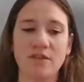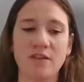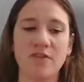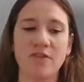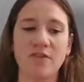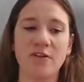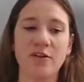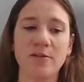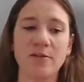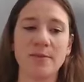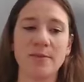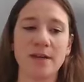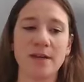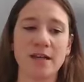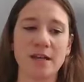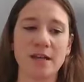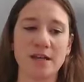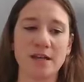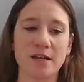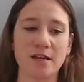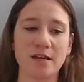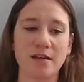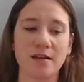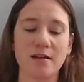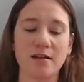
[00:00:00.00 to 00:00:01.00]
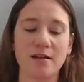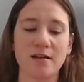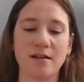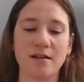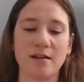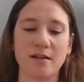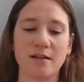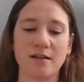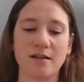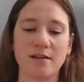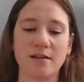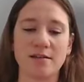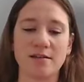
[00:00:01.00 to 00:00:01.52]
very beginning,
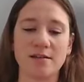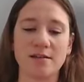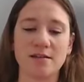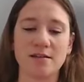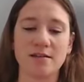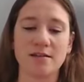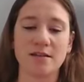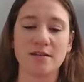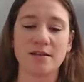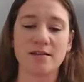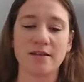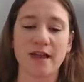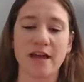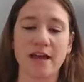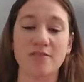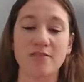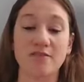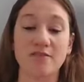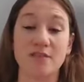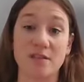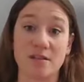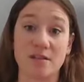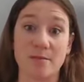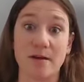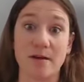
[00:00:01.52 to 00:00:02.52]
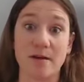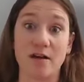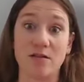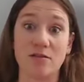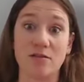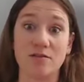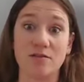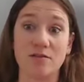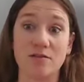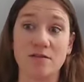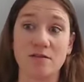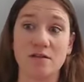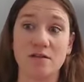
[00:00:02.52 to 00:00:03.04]
it's a lot of
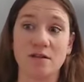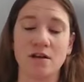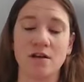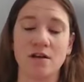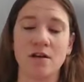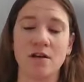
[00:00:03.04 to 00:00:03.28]
emails